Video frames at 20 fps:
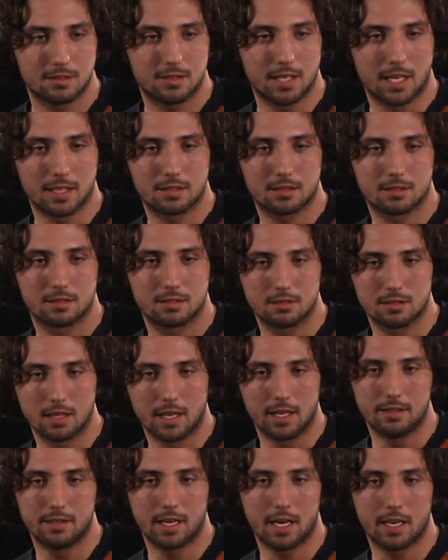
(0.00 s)
that's
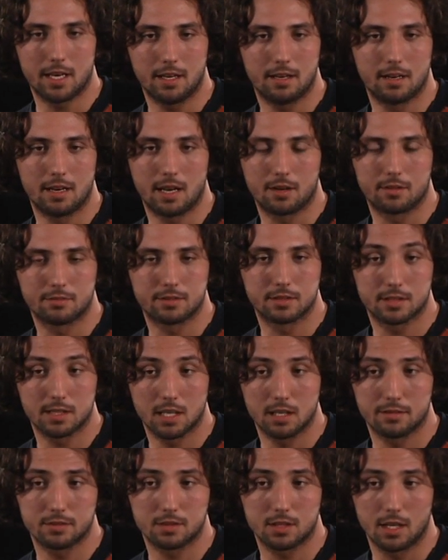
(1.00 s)
in and out of
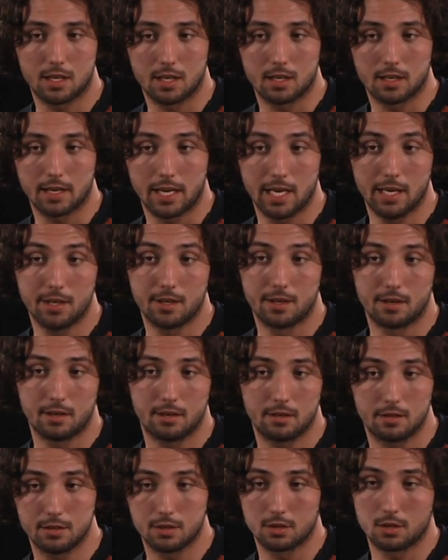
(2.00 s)
itself is gonna
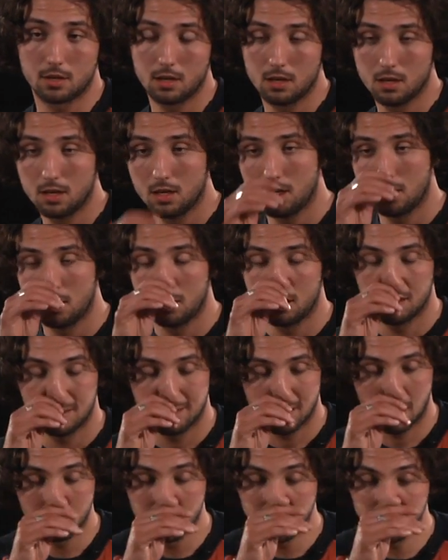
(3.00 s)
hinder your,
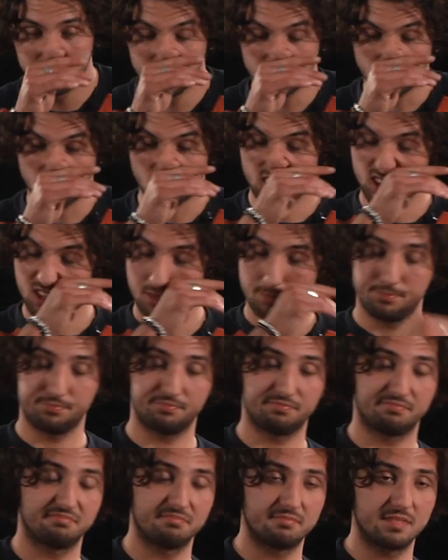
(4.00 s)
I mean, your
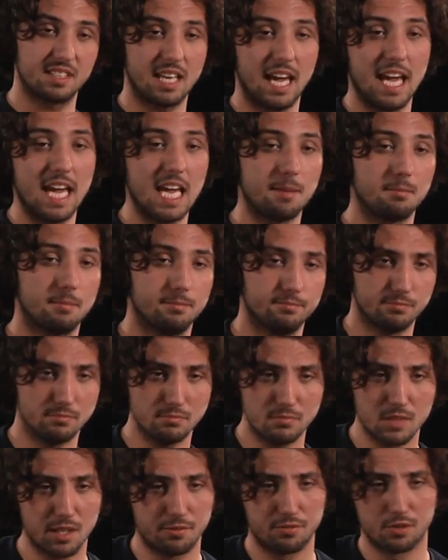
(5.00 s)
game
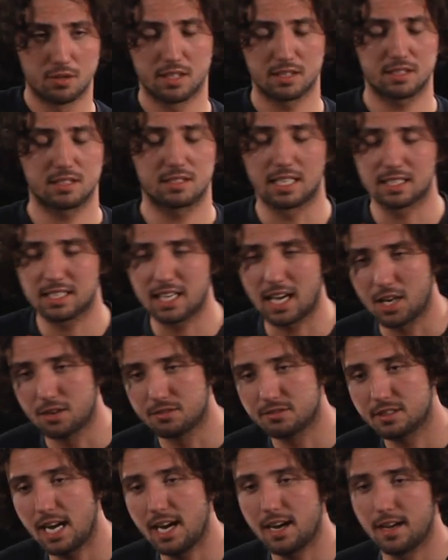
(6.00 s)
if you're not that kind
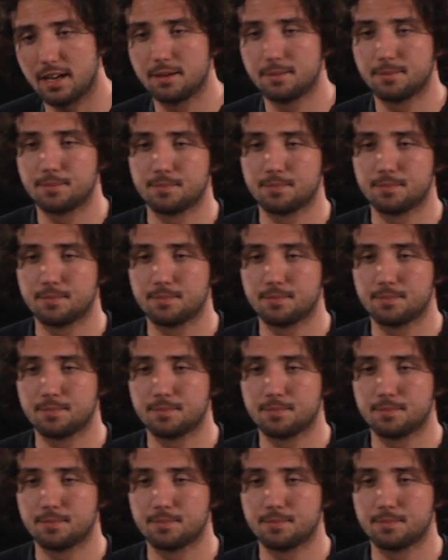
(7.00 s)
of guy.